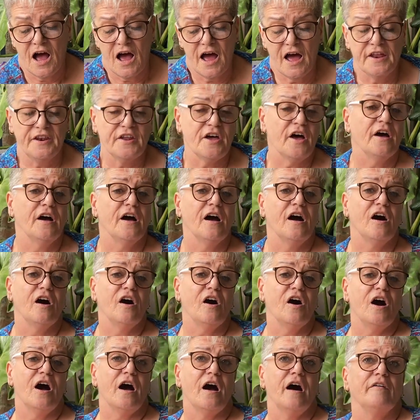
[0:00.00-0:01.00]
And
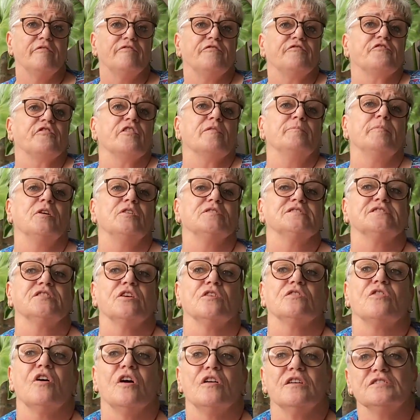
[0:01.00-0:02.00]
from my
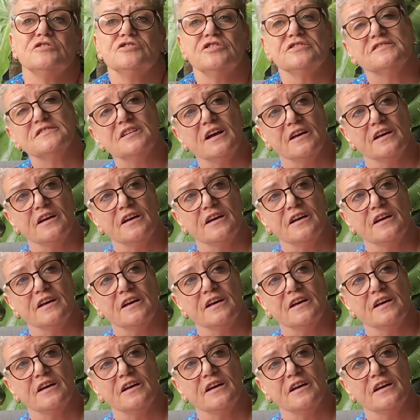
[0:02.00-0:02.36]
psychologist,